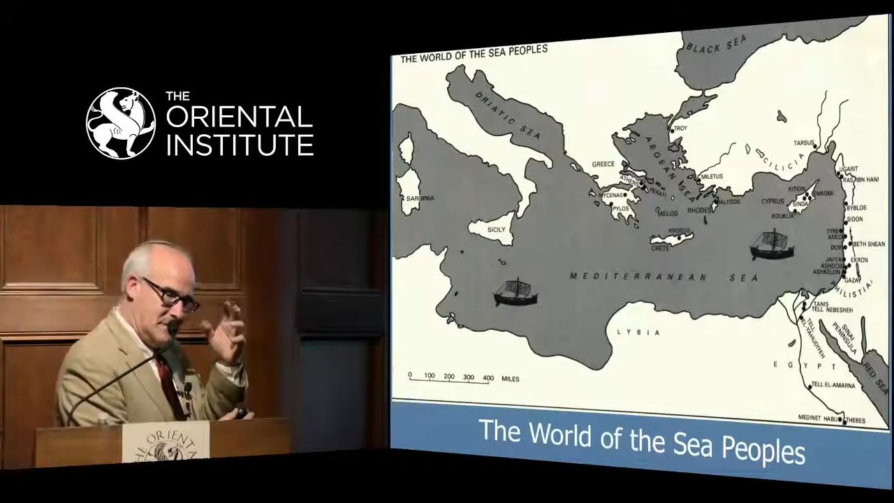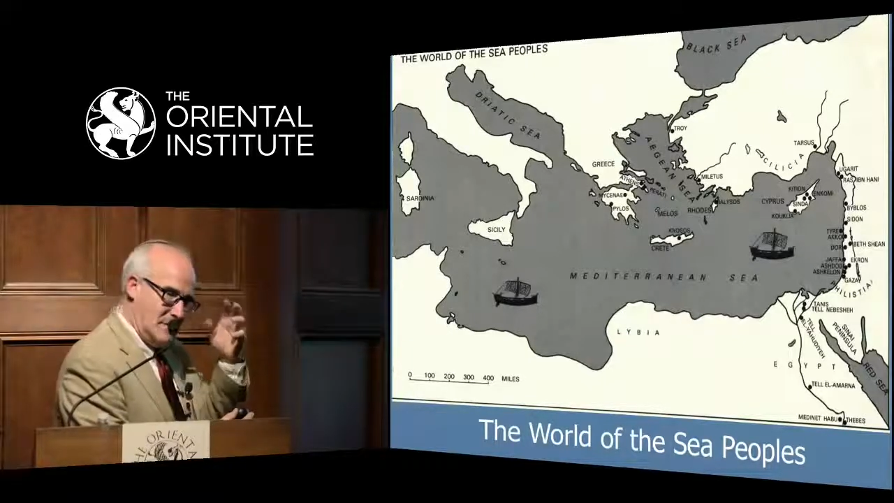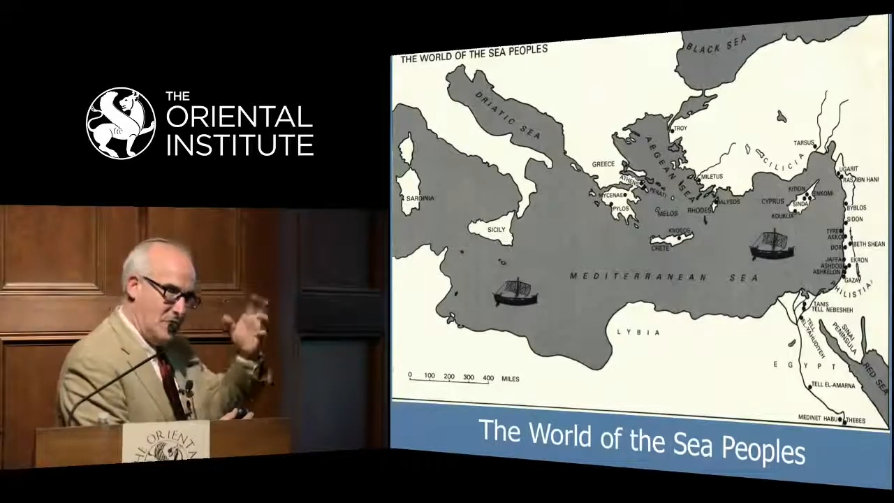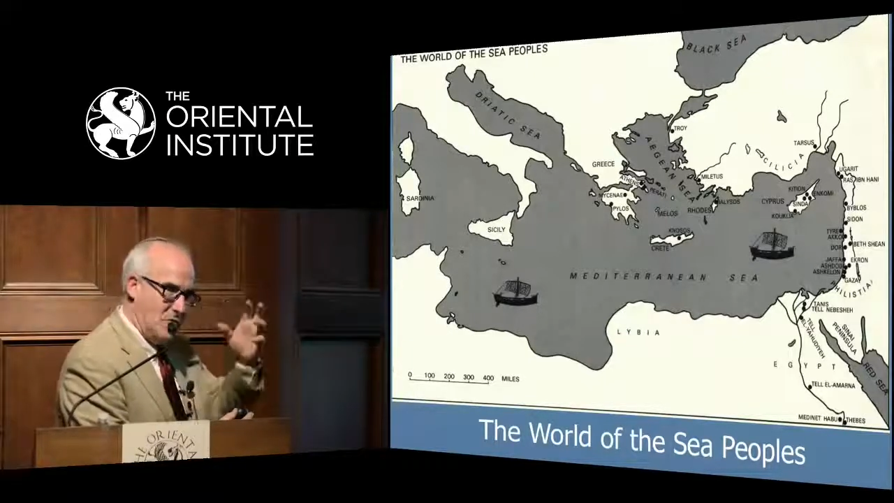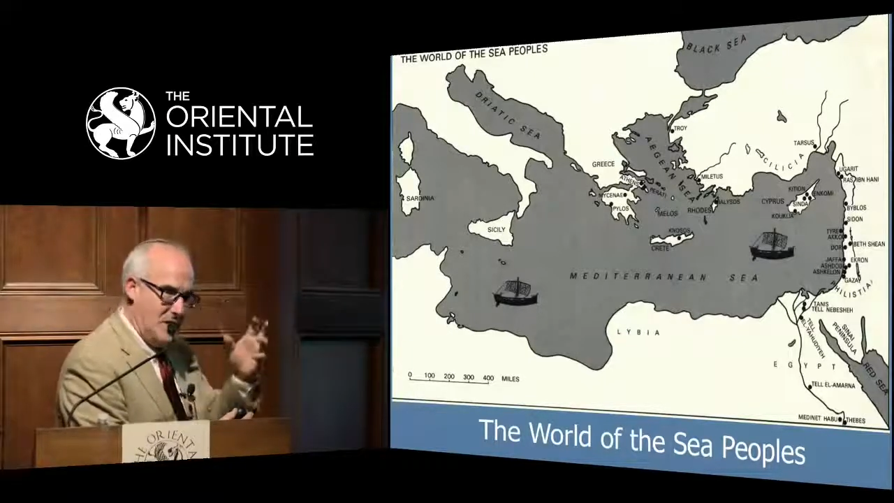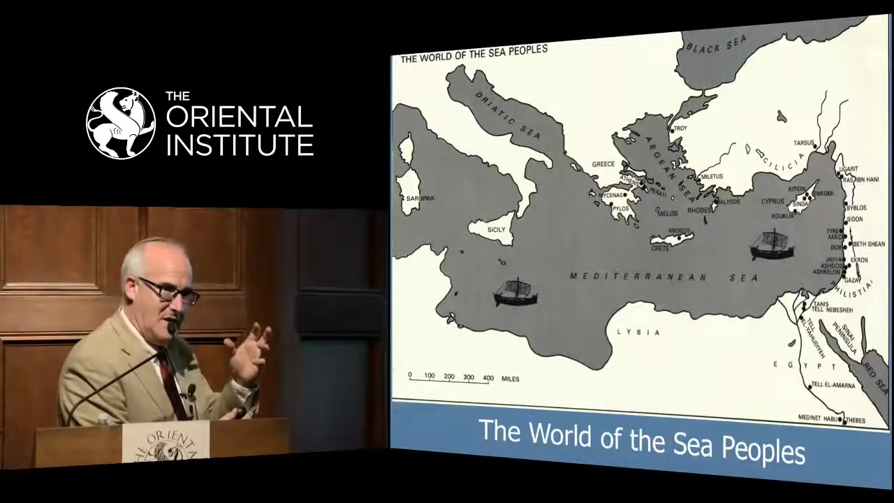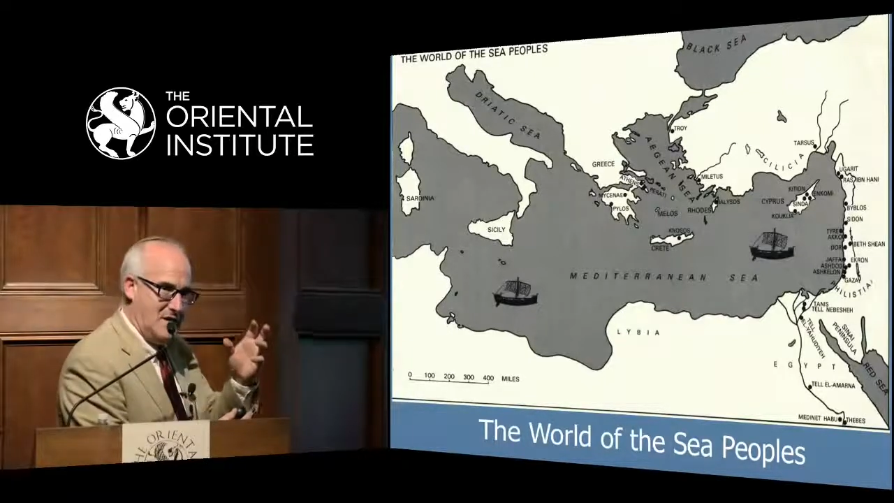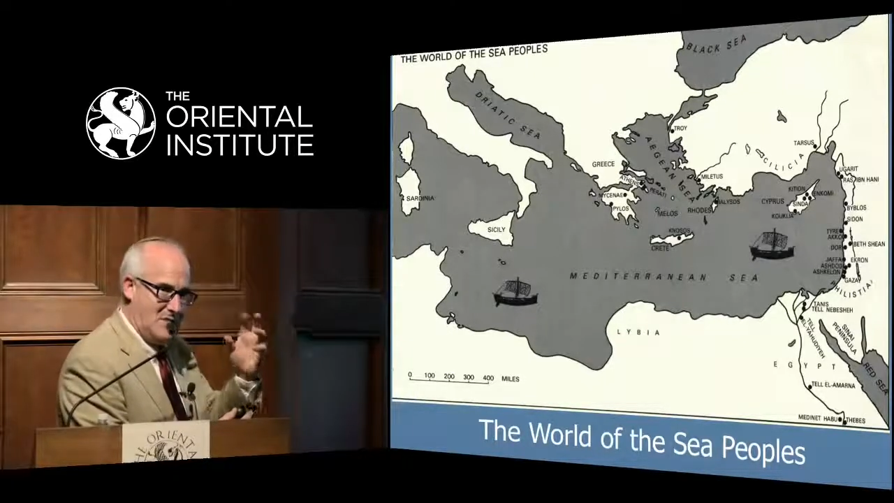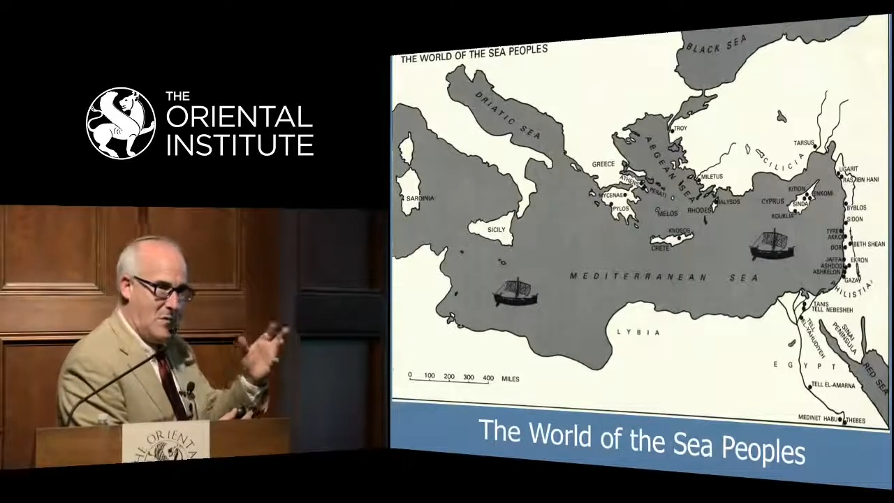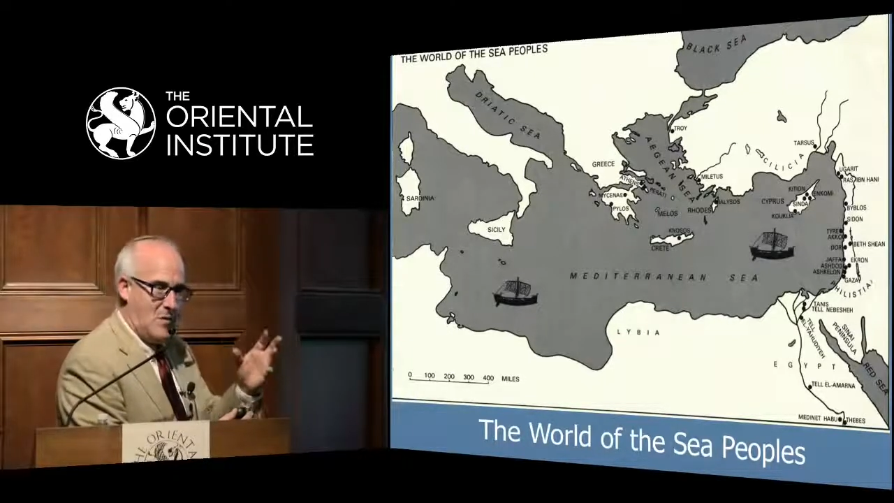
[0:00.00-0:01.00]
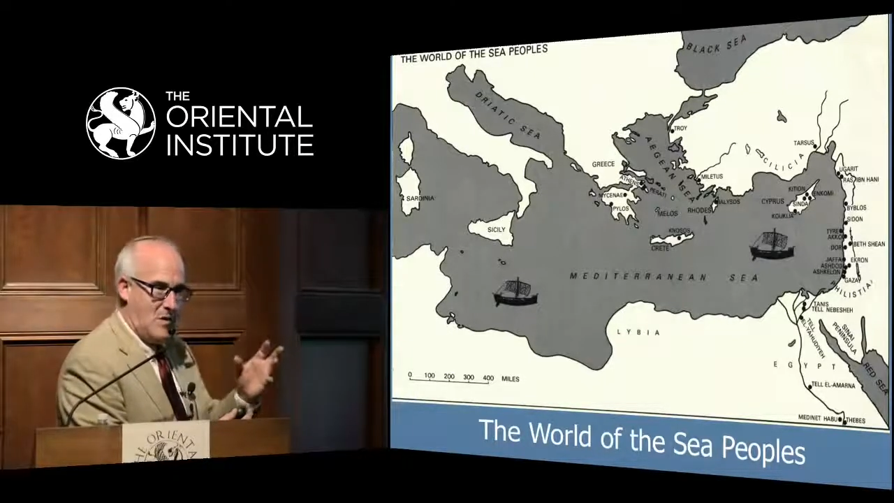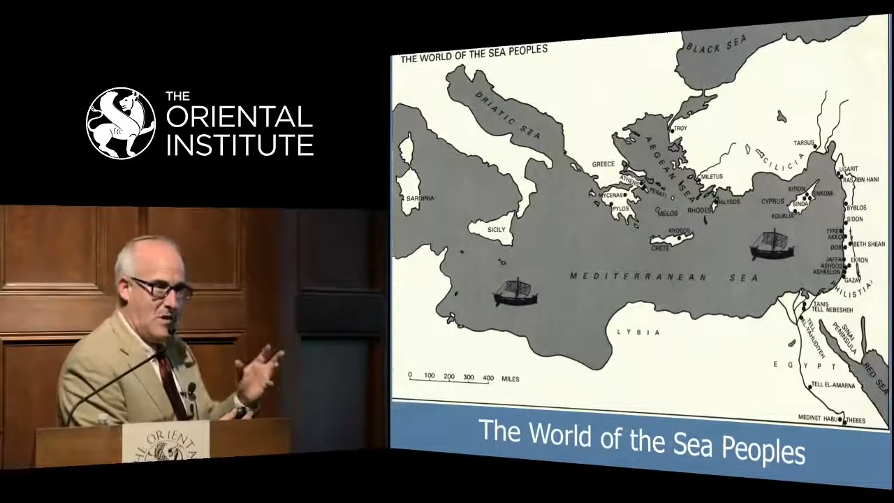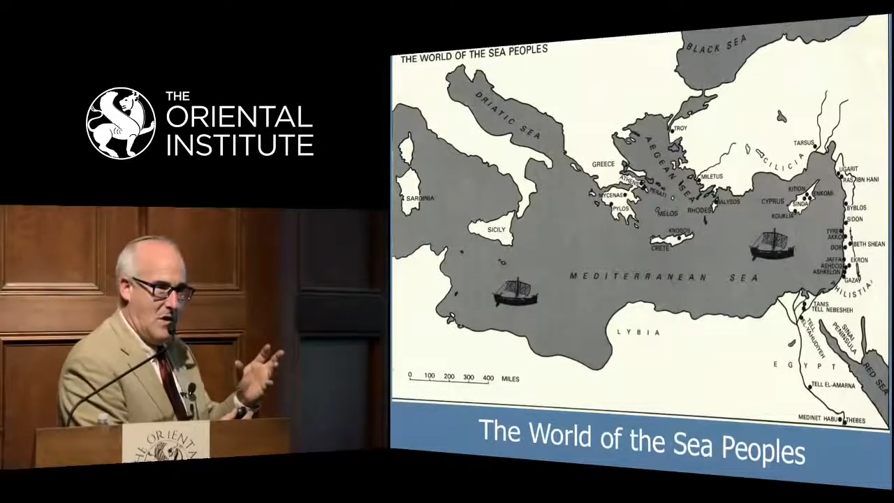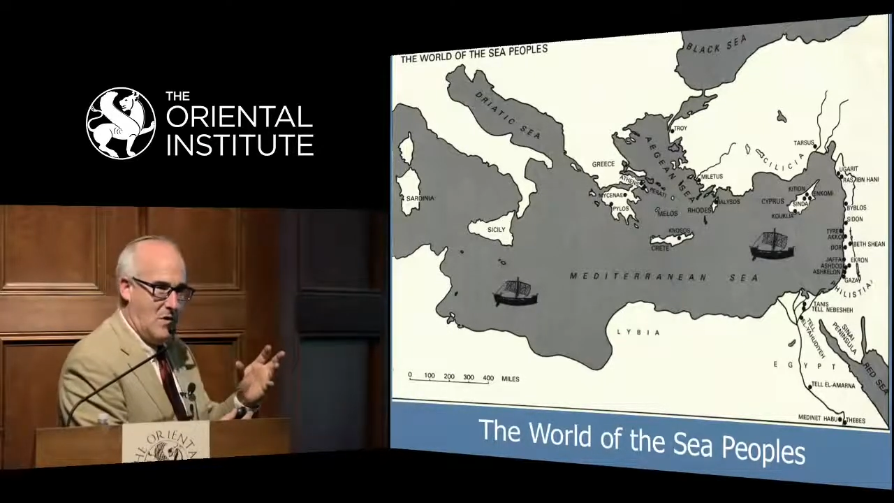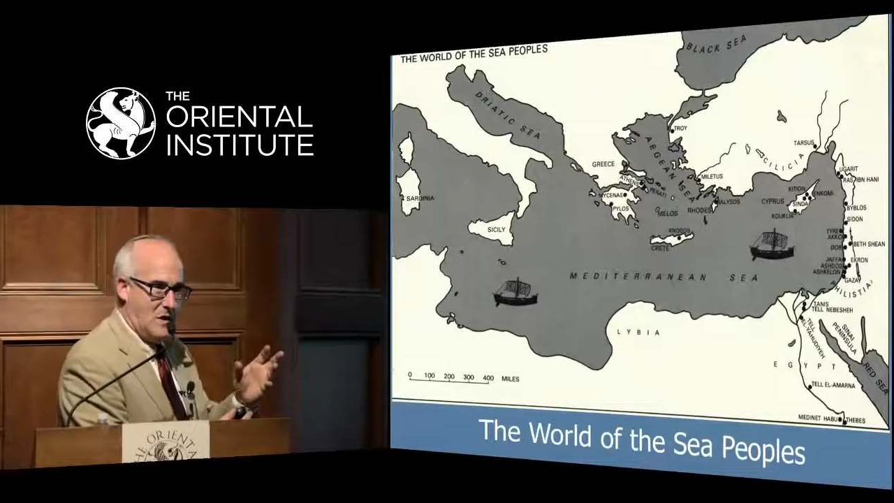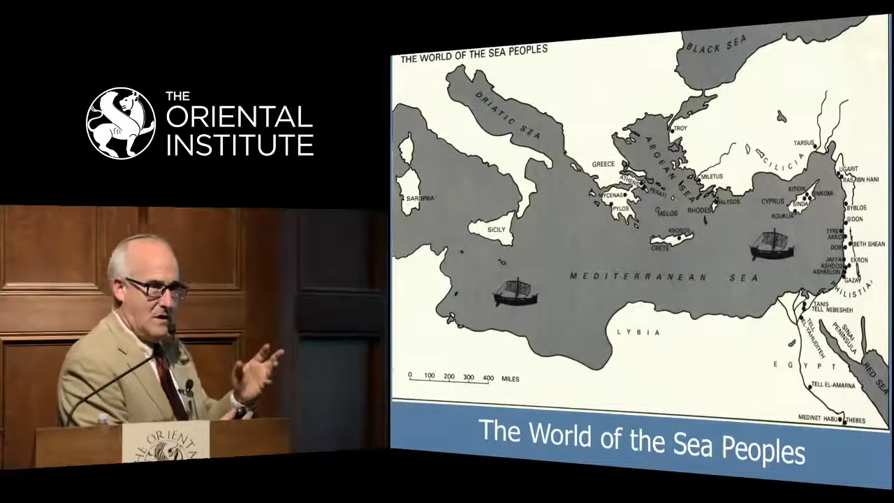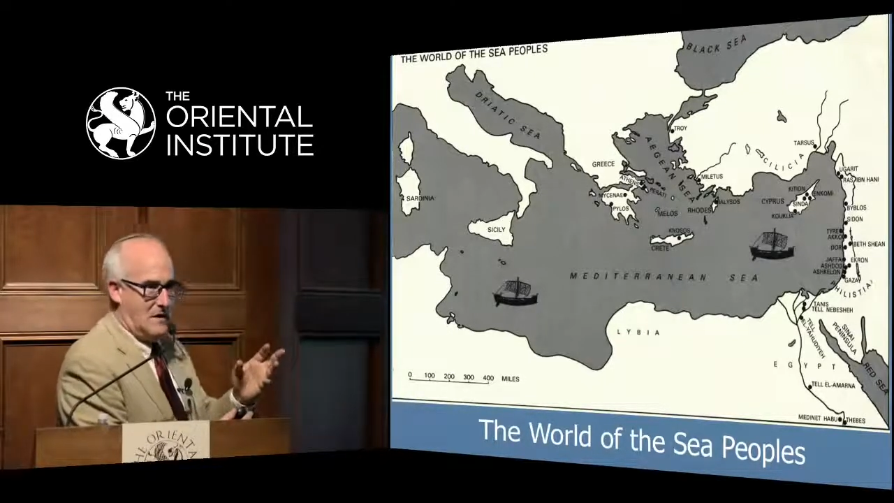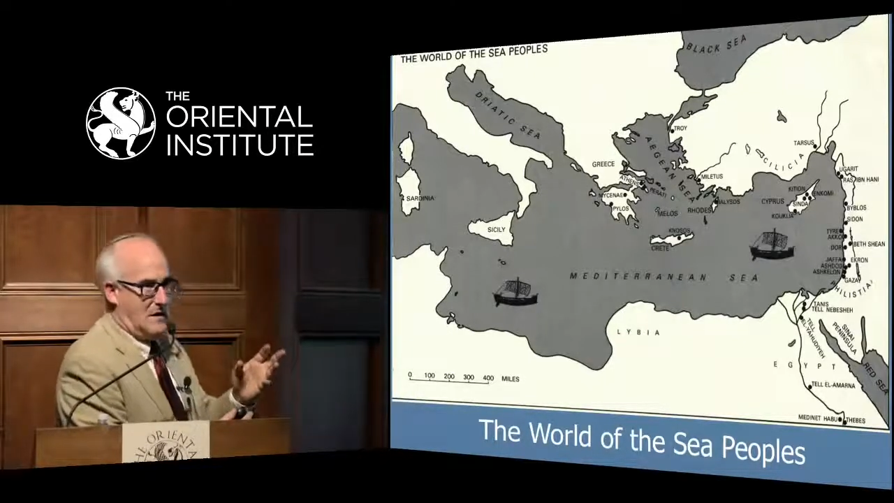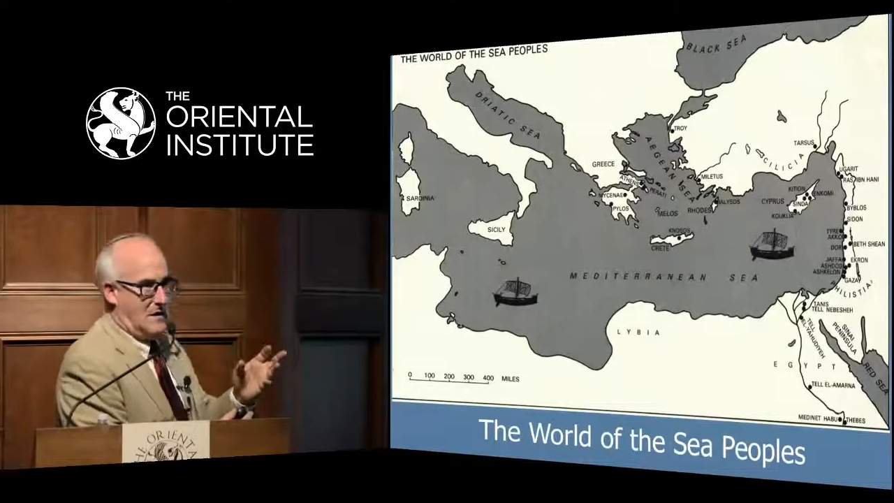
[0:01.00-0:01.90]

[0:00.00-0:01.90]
give you a hint of where we're going.